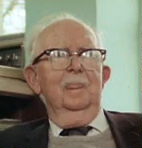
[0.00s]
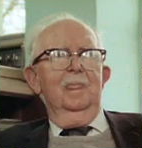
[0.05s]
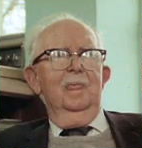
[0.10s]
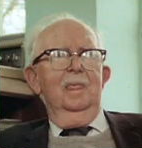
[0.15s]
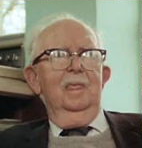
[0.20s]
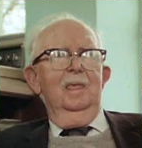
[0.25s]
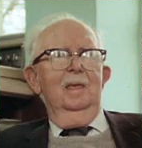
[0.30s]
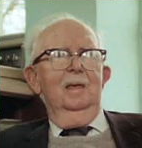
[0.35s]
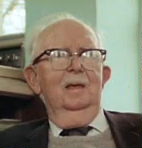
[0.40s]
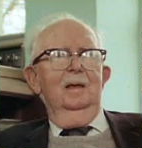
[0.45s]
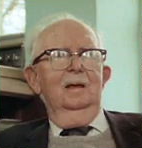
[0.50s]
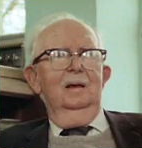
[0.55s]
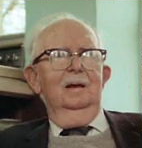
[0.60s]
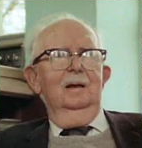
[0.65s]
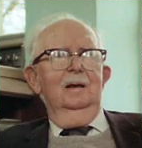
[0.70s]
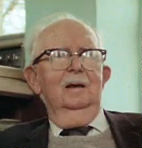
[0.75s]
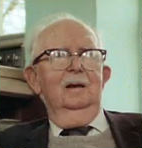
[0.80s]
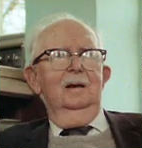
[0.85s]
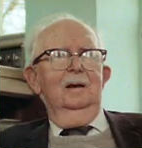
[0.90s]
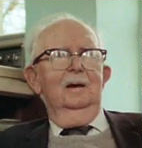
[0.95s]

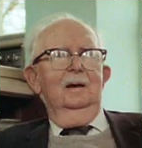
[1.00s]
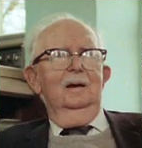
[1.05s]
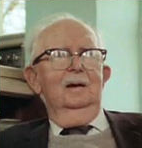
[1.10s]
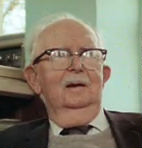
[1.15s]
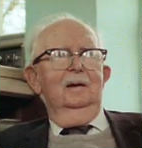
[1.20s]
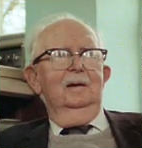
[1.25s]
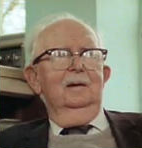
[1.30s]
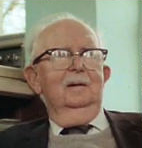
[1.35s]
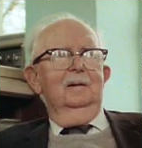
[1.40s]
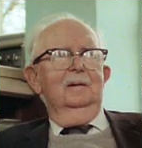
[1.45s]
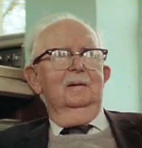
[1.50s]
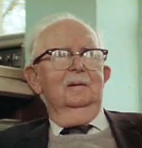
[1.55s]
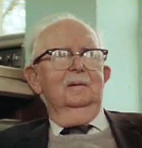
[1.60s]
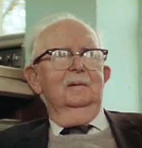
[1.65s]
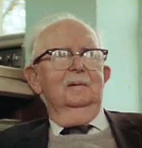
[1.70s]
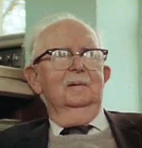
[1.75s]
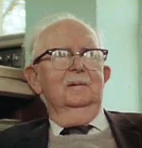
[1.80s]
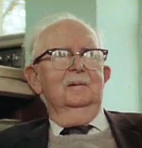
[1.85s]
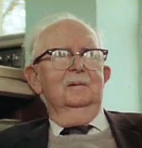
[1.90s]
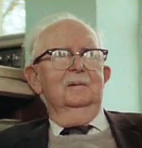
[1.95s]

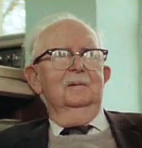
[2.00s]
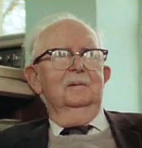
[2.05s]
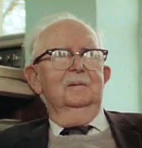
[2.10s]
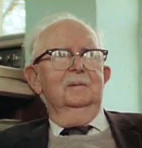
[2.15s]
(silence)